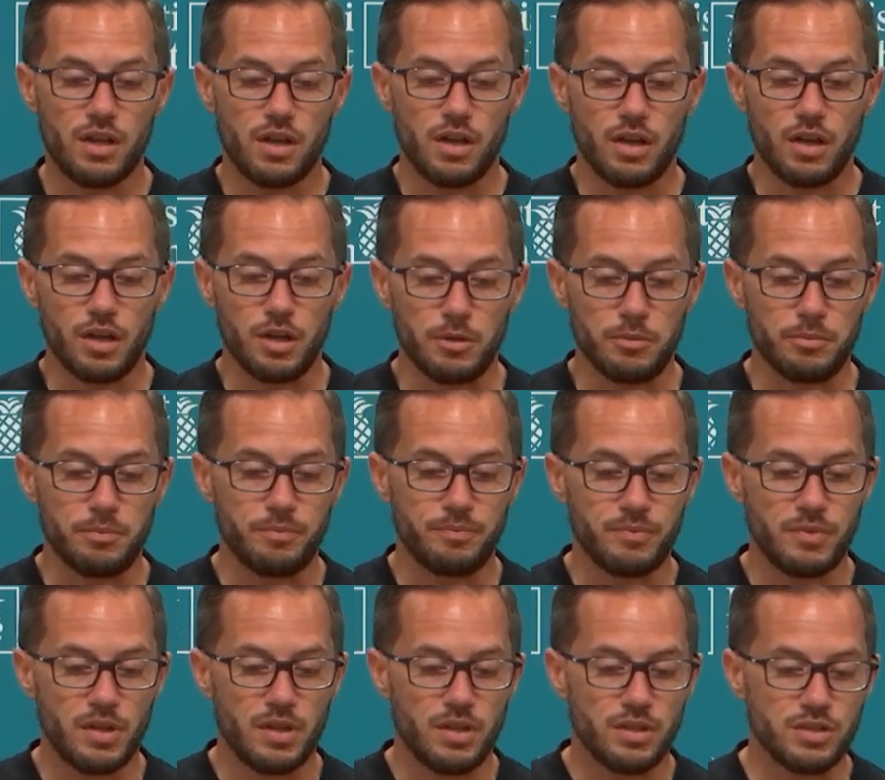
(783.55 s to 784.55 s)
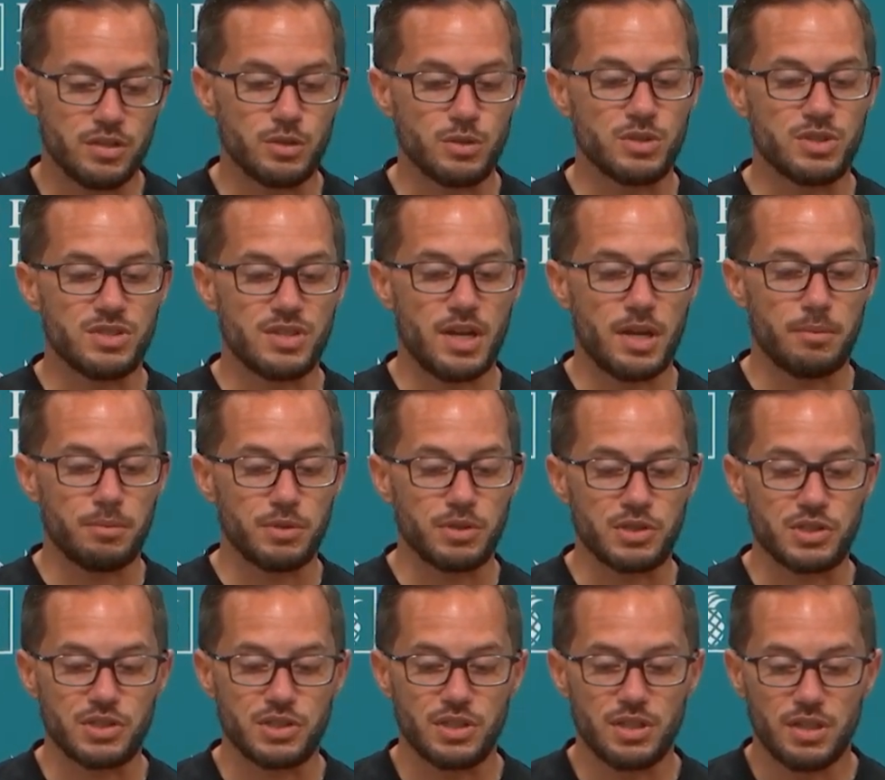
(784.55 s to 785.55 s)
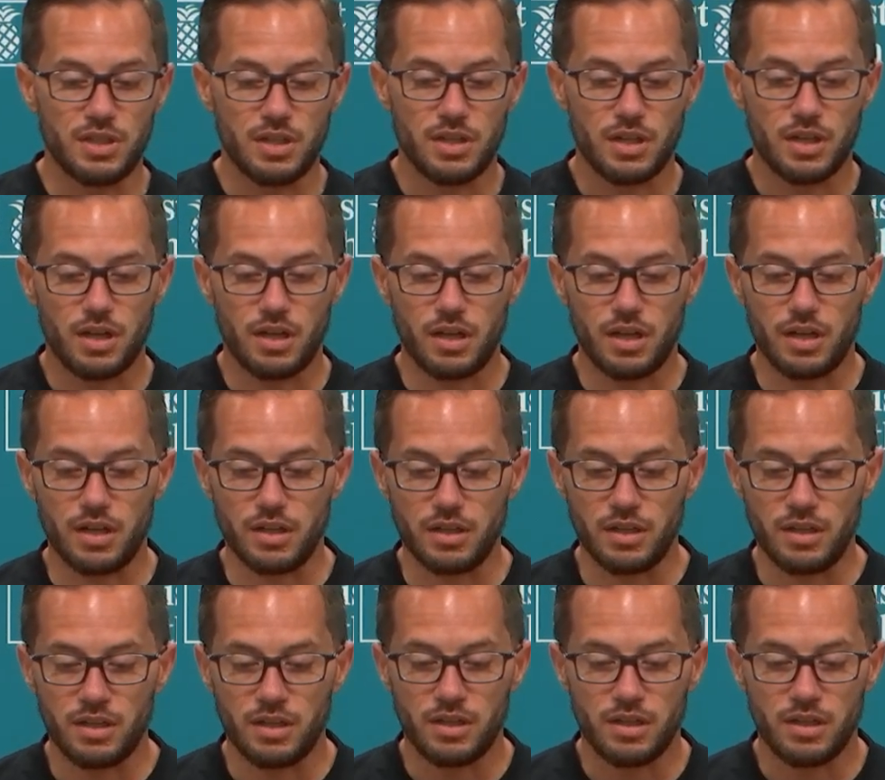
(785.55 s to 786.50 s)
to establish and